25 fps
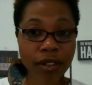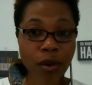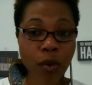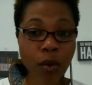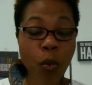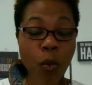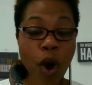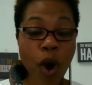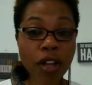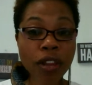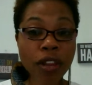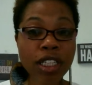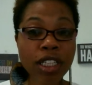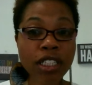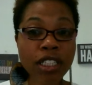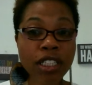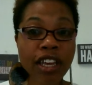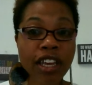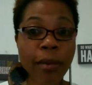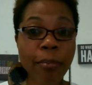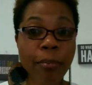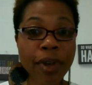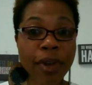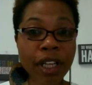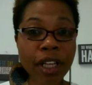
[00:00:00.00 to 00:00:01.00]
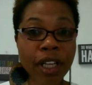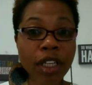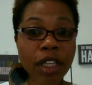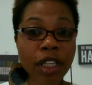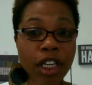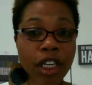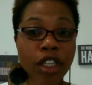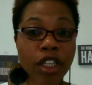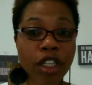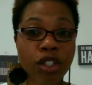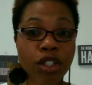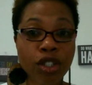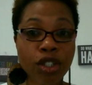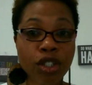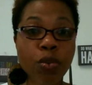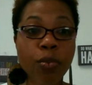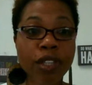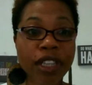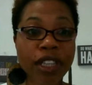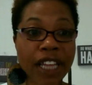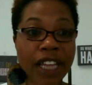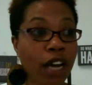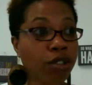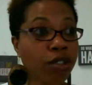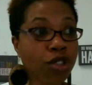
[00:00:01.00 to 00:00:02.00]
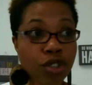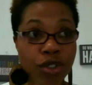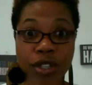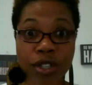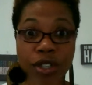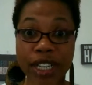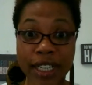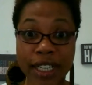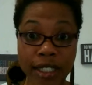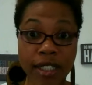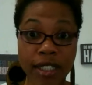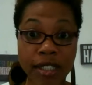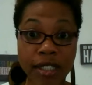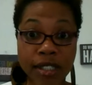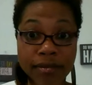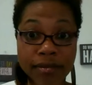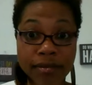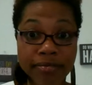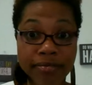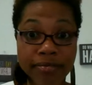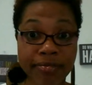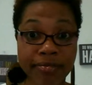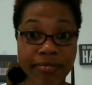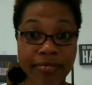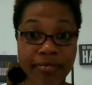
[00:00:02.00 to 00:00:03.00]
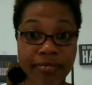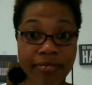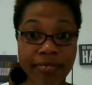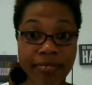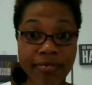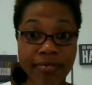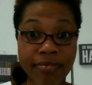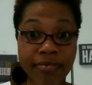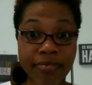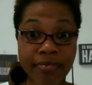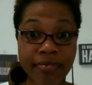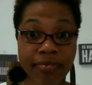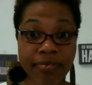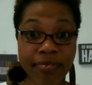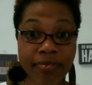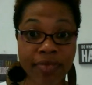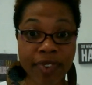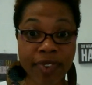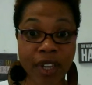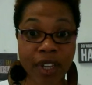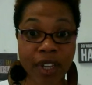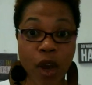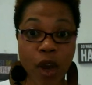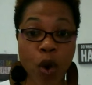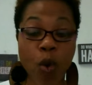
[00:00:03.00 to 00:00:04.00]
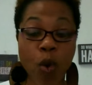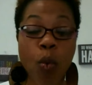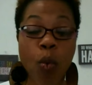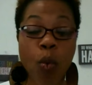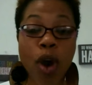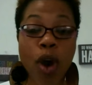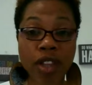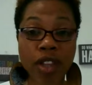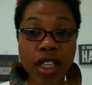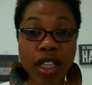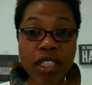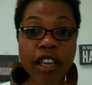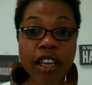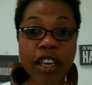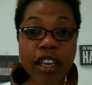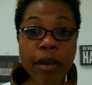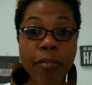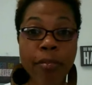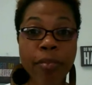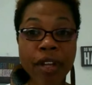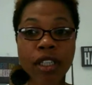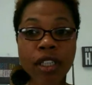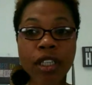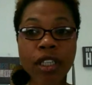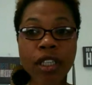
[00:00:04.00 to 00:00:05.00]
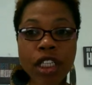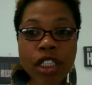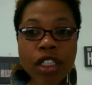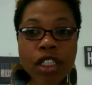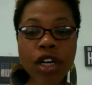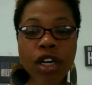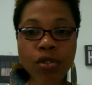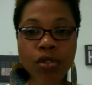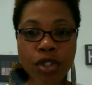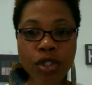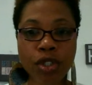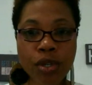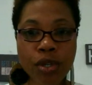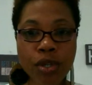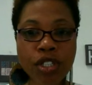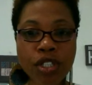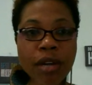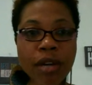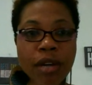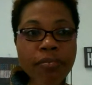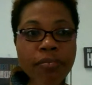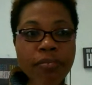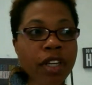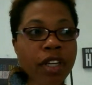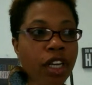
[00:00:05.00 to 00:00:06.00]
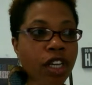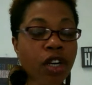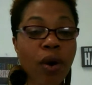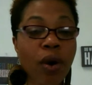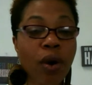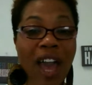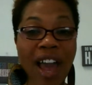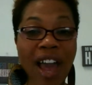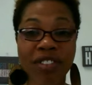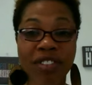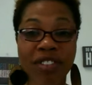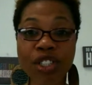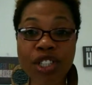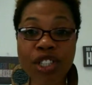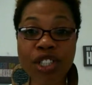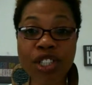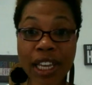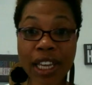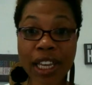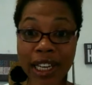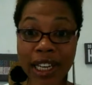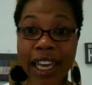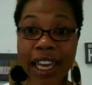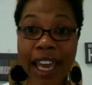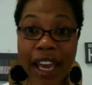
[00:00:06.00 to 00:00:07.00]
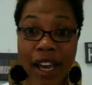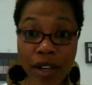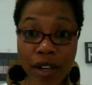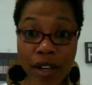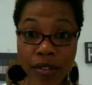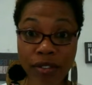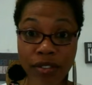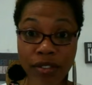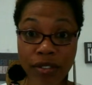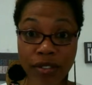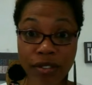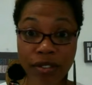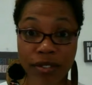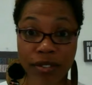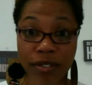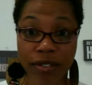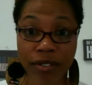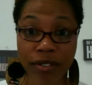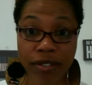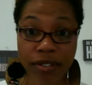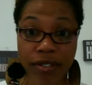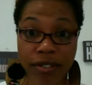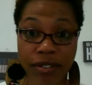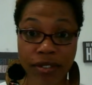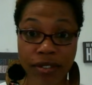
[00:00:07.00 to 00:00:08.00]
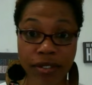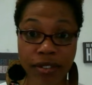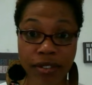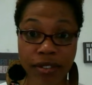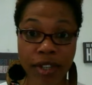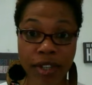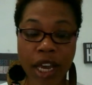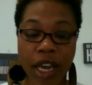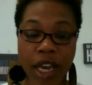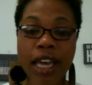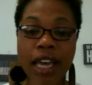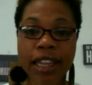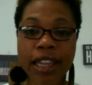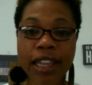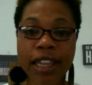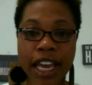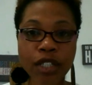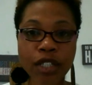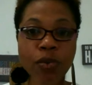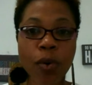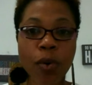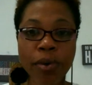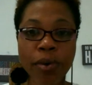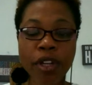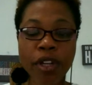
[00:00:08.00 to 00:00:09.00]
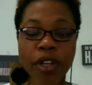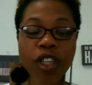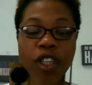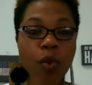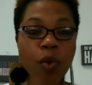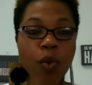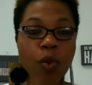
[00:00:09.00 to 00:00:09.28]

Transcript: Wealth is the ability to do without stress. Wealth is the ability to go do something and you don't have to check an account. And that's what building